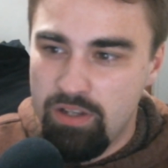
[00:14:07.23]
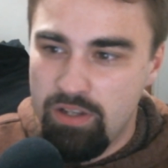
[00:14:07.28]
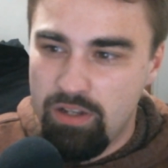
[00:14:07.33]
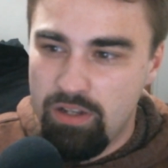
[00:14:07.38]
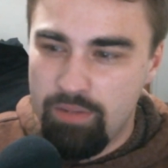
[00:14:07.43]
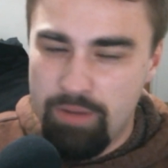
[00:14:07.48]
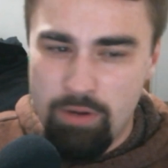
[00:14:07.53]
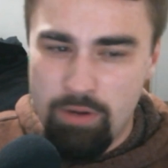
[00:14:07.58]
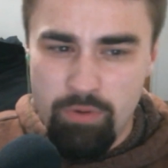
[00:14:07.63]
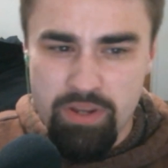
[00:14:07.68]

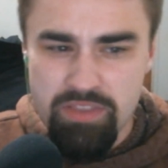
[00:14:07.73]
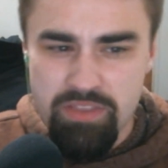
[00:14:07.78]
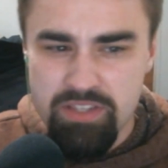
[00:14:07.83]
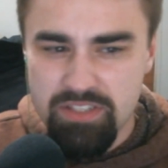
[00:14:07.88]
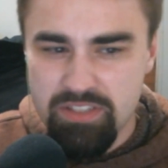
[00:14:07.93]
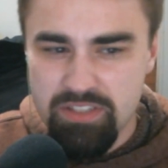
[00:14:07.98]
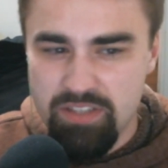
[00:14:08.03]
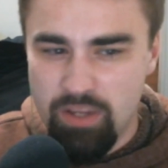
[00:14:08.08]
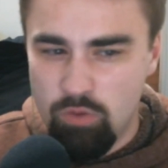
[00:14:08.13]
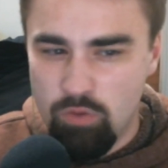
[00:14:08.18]
I read
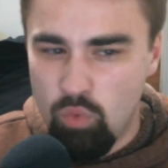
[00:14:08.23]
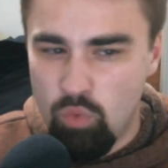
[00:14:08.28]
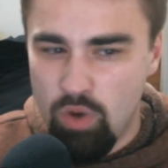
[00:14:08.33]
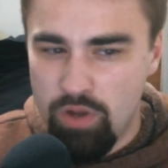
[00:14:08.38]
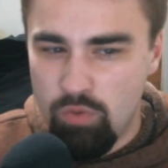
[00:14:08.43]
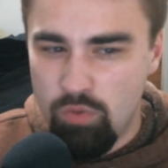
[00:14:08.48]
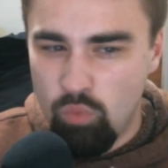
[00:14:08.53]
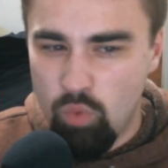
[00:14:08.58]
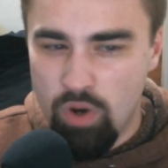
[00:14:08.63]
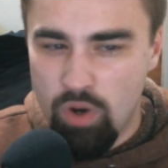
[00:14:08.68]
this in like
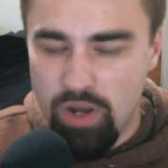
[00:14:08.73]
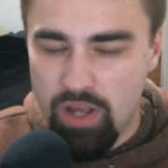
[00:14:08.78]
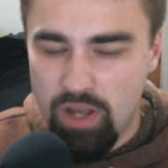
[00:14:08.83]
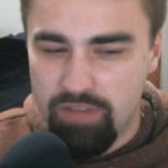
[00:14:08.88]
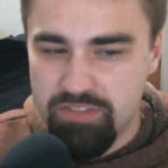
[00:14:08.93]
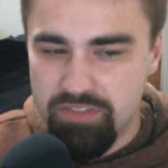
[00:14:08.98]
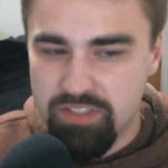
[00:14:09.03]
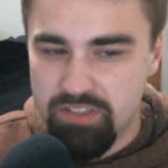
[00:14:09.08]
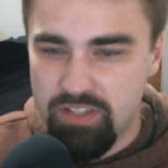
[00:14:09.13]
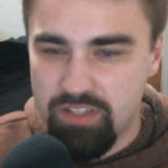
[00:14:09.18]

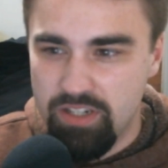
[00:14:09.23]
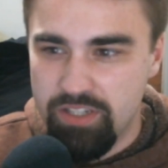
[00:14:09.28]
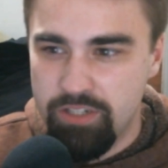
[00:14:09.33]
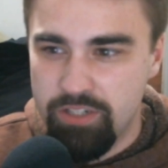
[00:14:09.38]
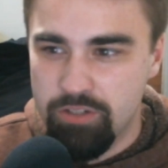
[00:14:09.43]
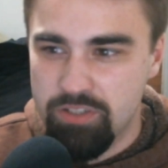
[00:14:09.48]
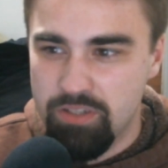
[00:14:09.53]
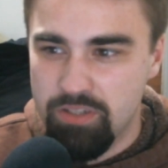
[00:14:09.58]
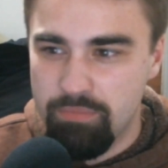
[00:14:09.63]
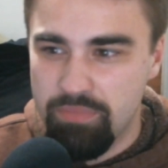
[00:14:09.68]
one-off study
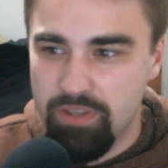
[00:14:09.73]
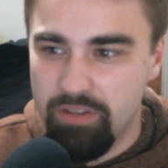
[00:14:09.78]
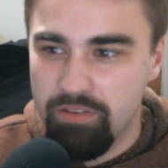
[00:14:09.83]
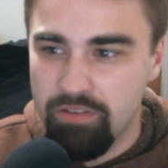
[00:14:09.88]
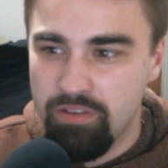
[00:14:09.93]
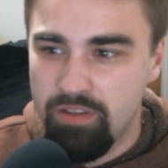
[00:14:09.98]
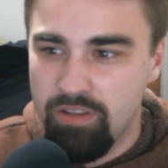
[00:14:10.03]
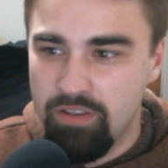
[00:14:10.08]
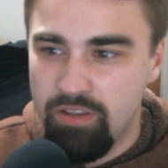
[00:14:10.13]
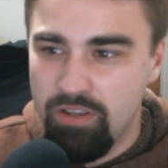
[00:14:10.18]
or something.